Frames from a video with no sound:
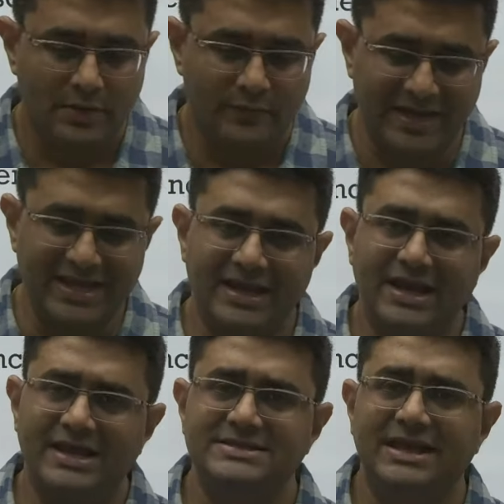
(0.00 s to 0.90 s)
When he
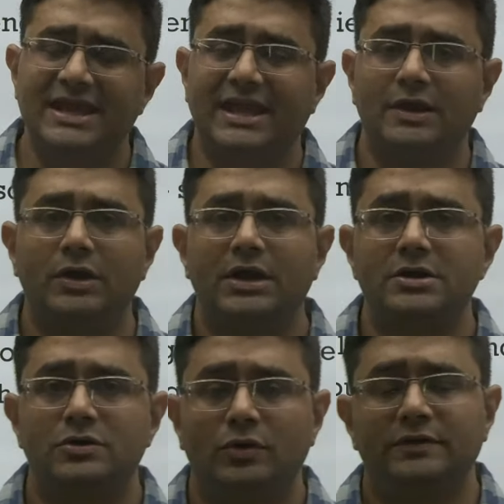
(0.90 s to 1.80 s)
realized that he cannot
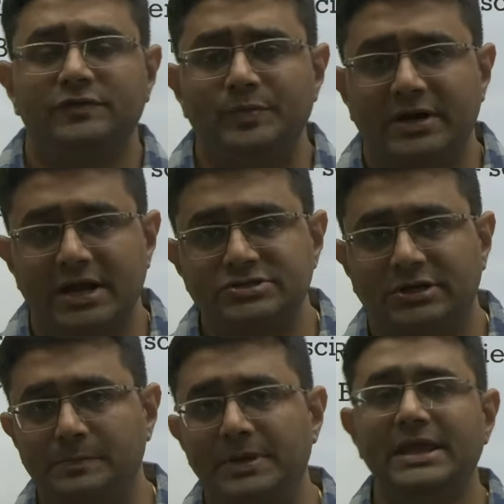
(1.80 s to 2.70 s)
control the
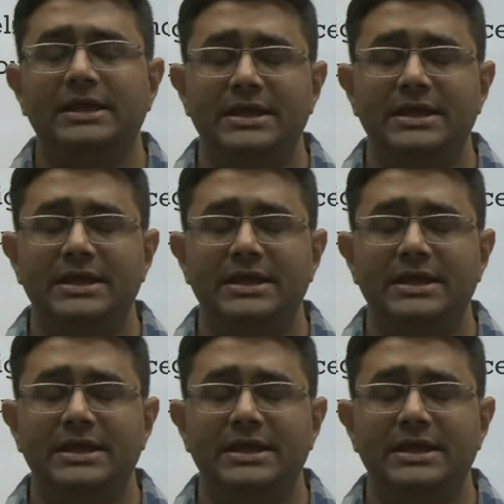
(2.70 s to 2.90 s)
supernatural being,